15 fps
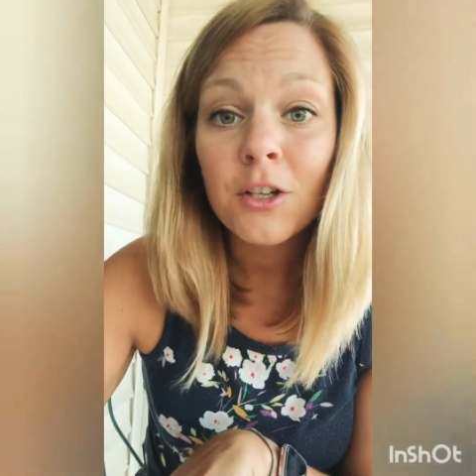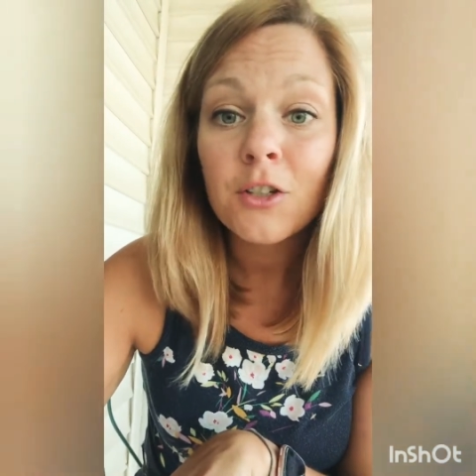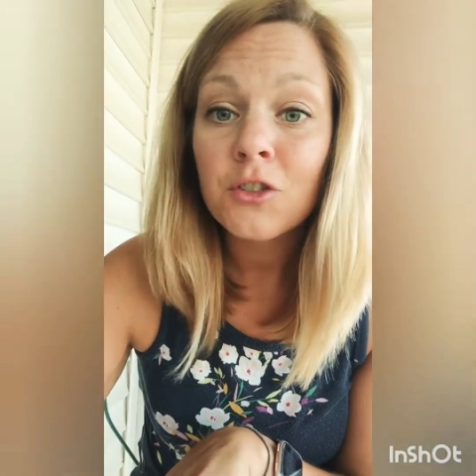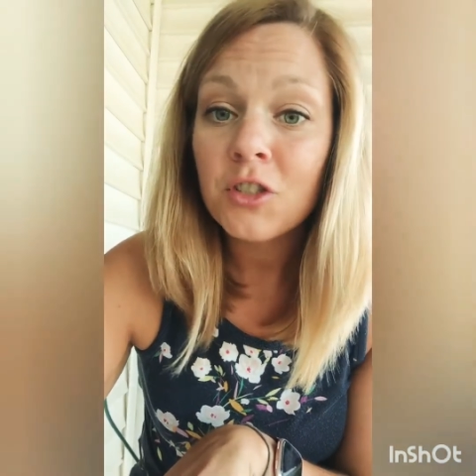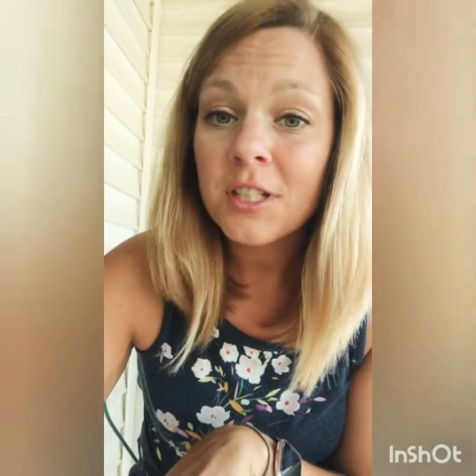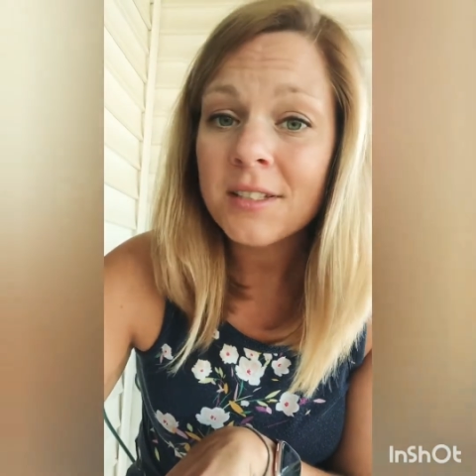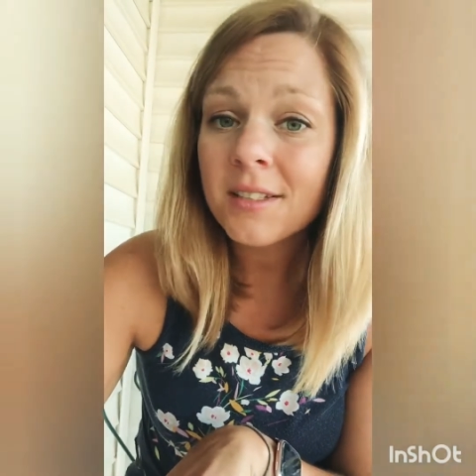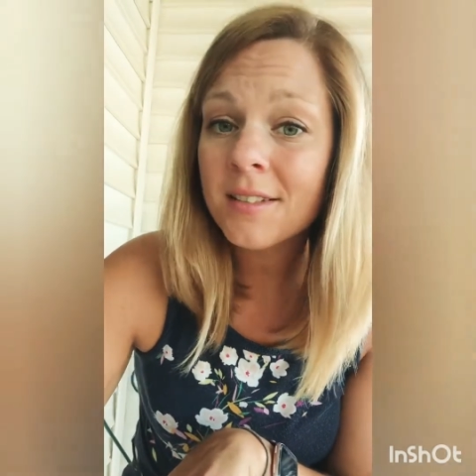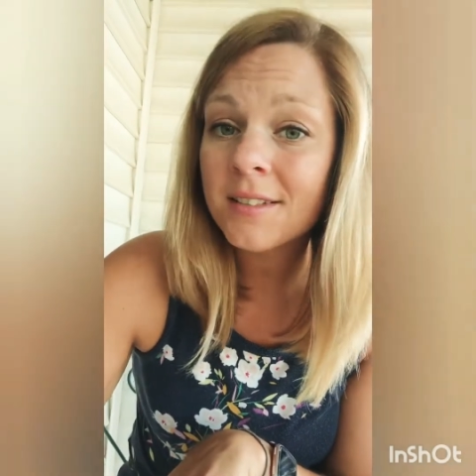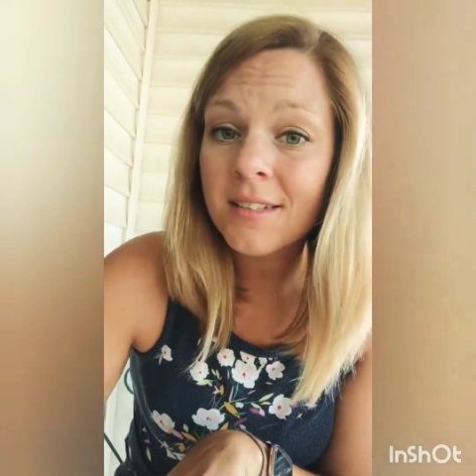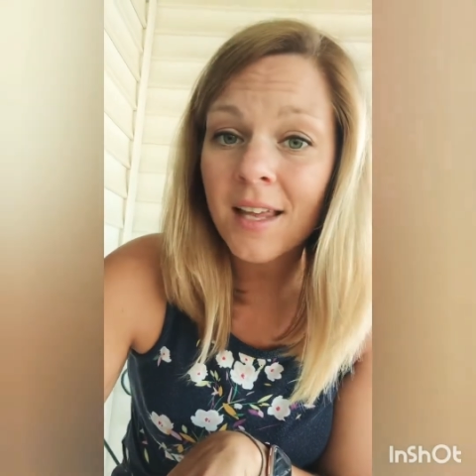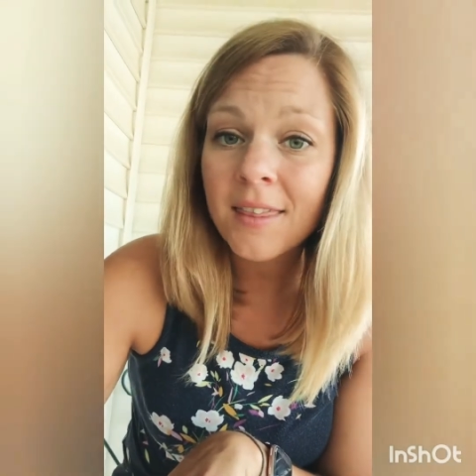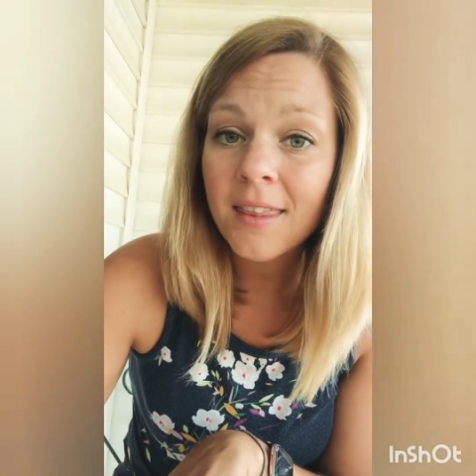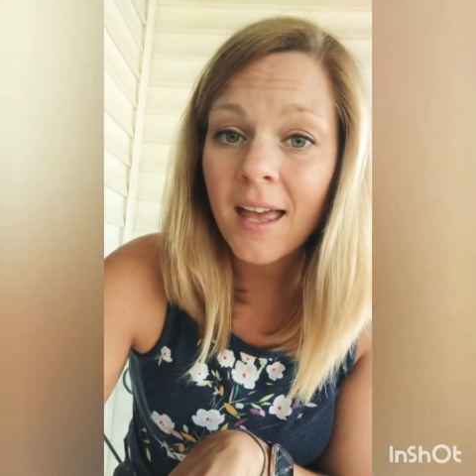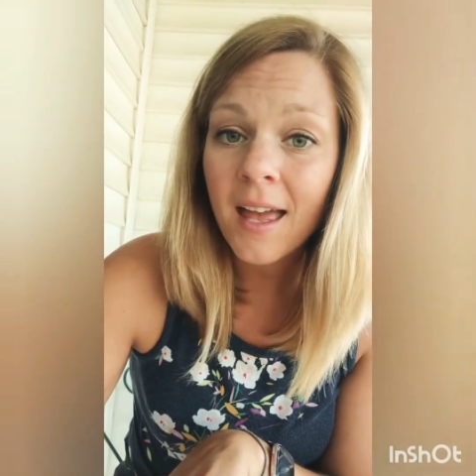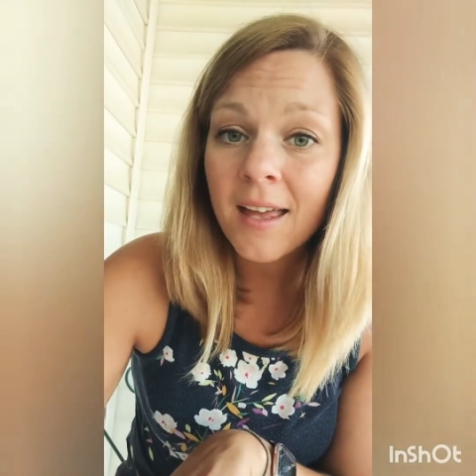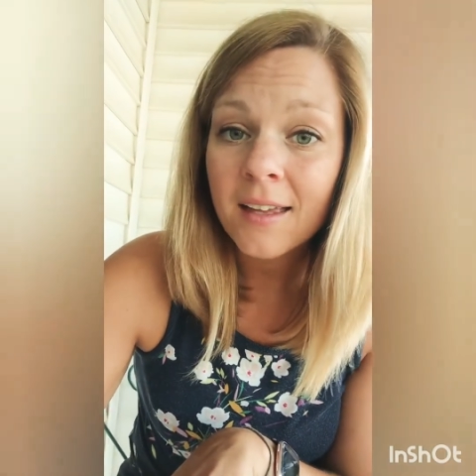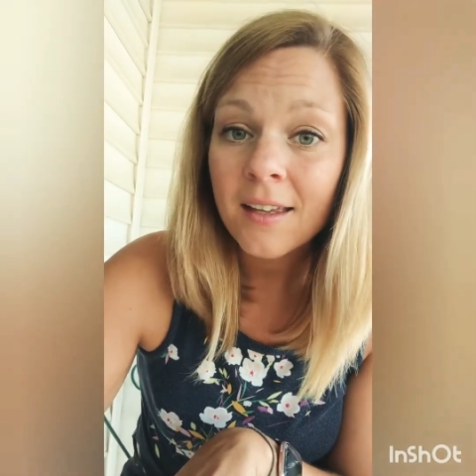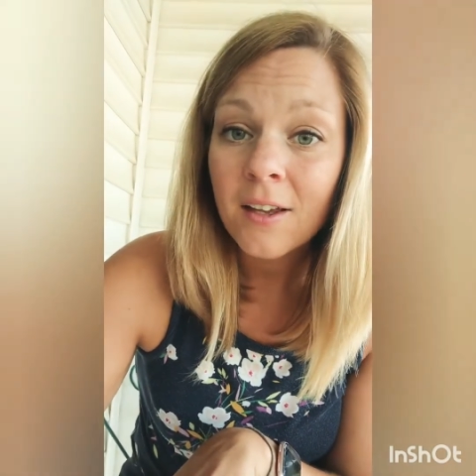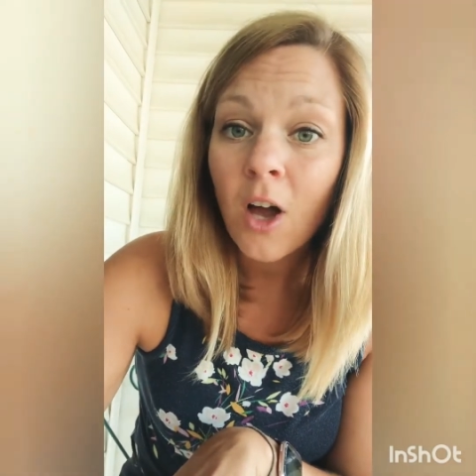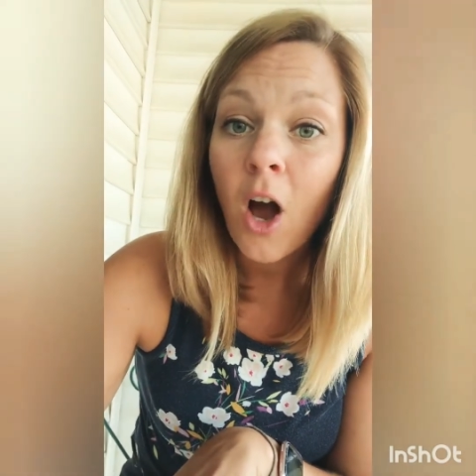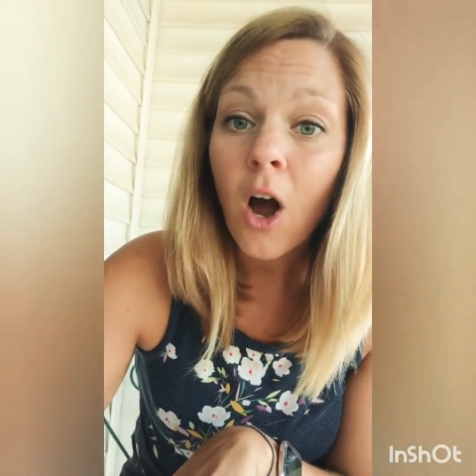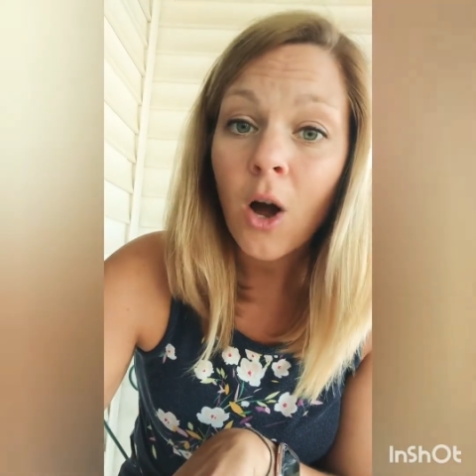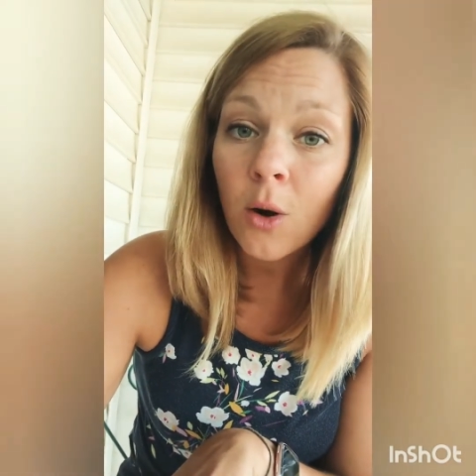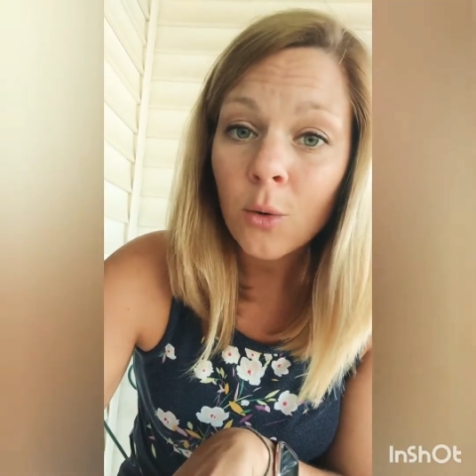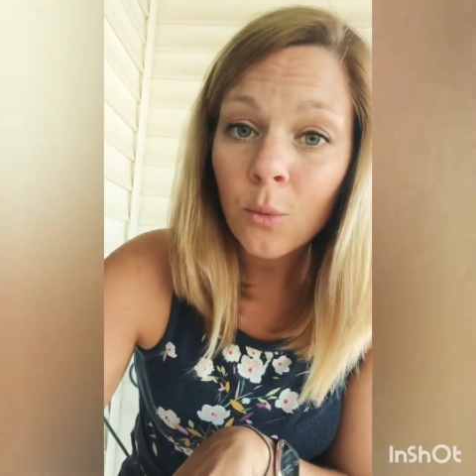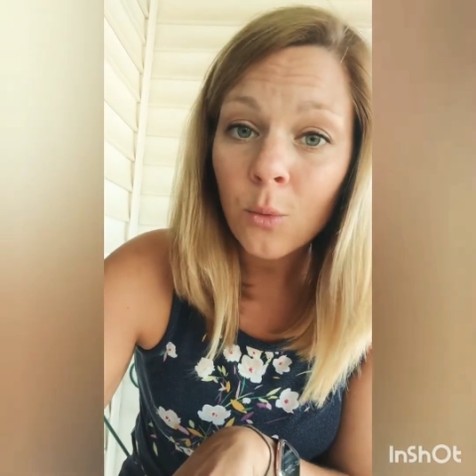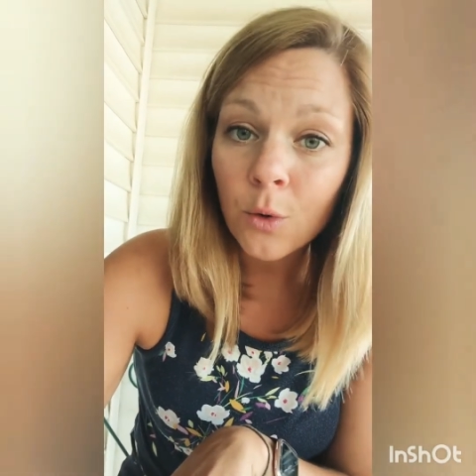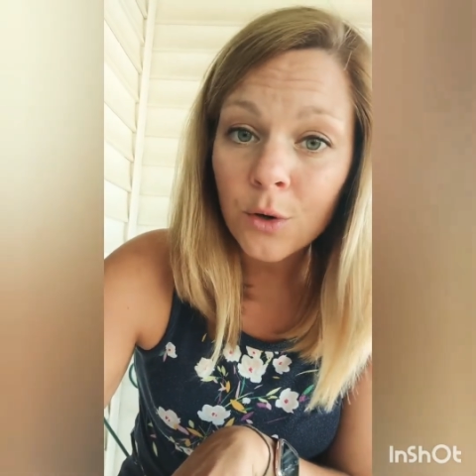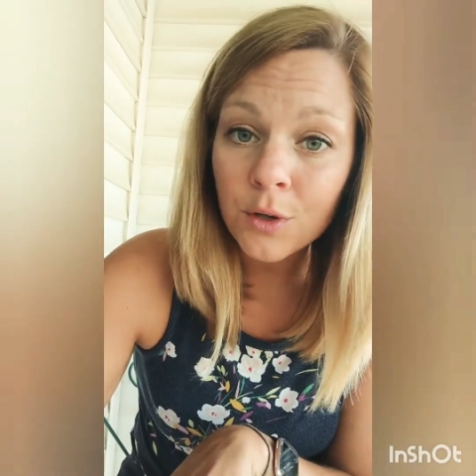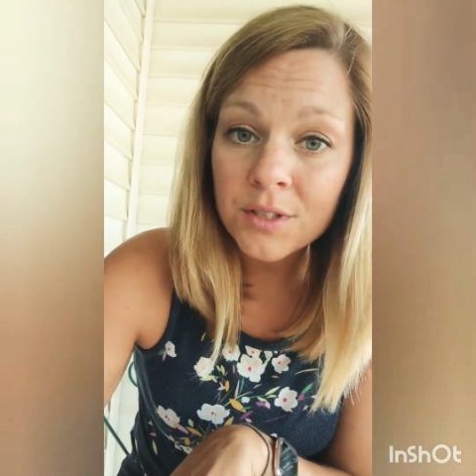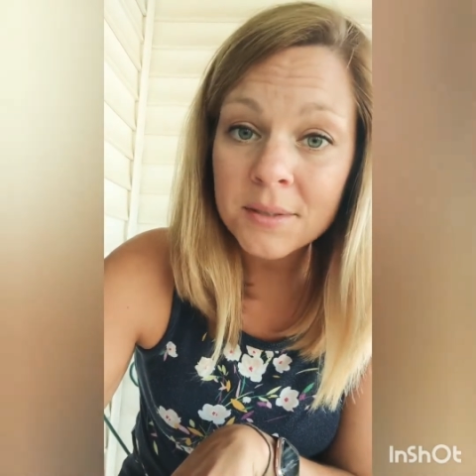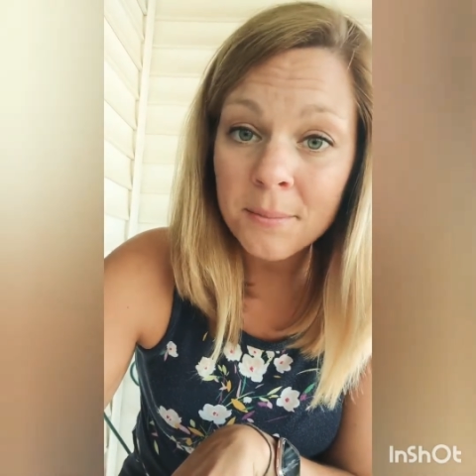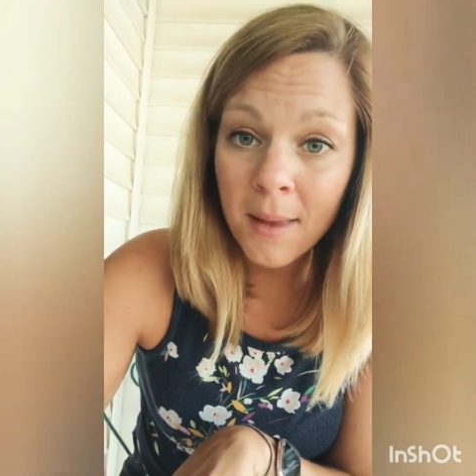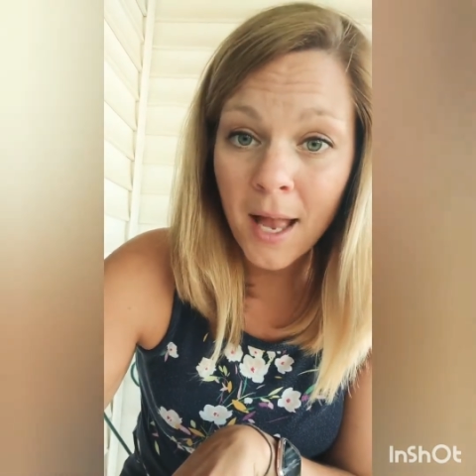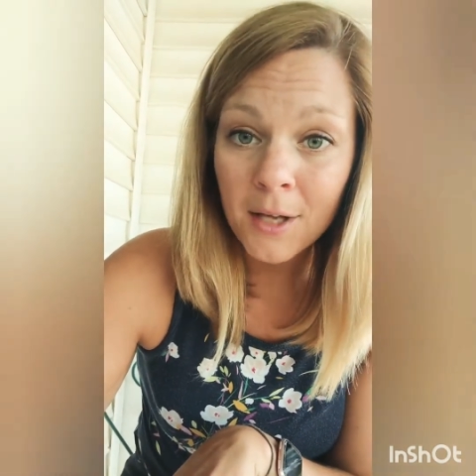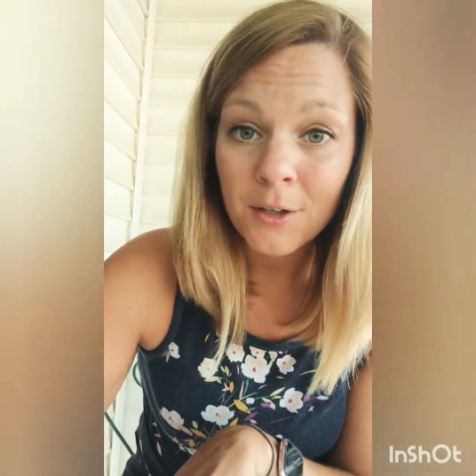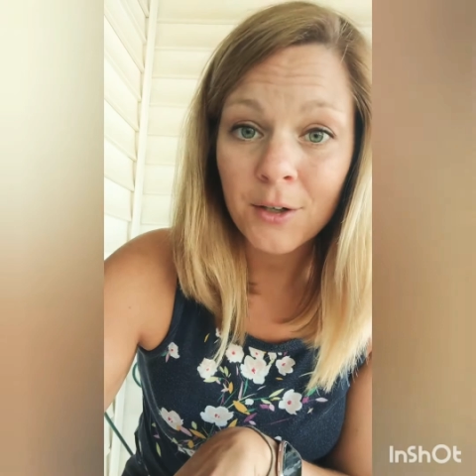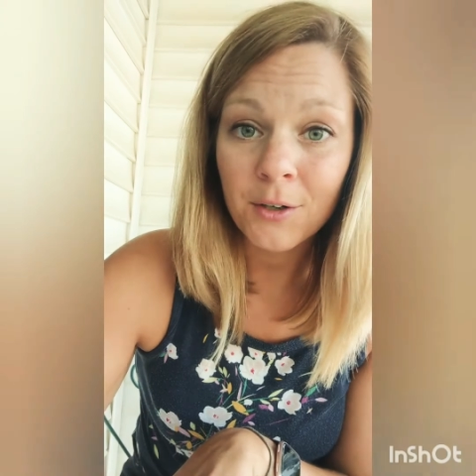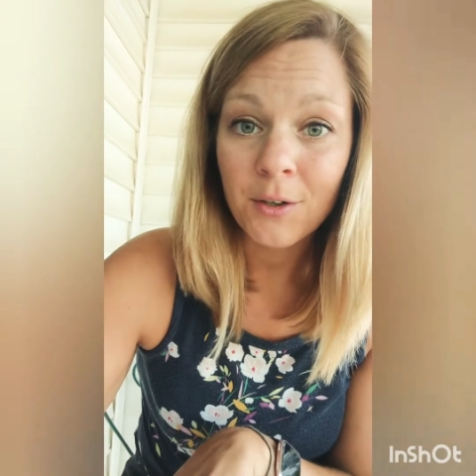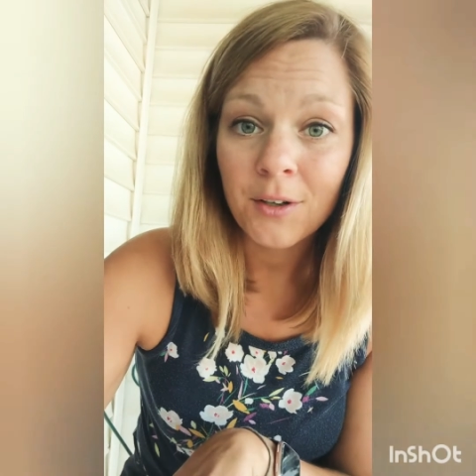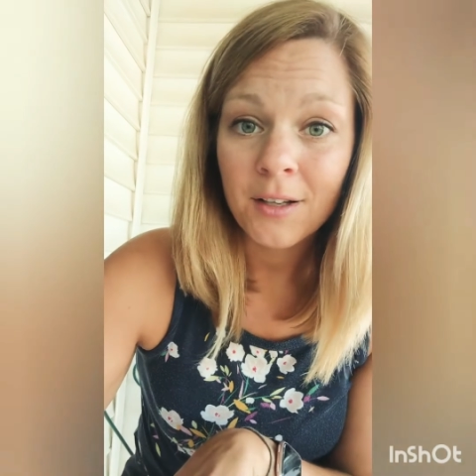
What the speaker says: Jesus said that our words matter